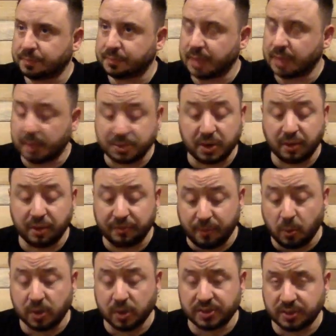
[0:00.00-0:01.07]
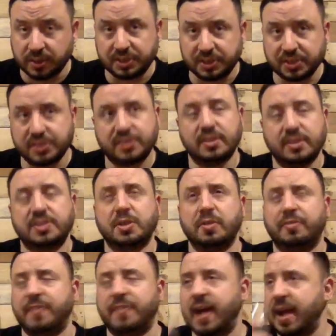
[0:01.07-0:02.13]
I'm sorry, four is delicious. Let's go
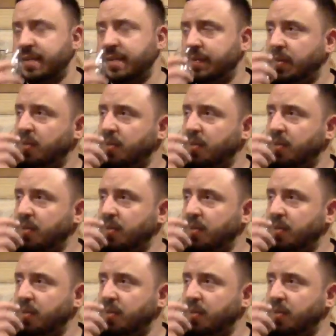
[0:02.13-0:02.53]
to five.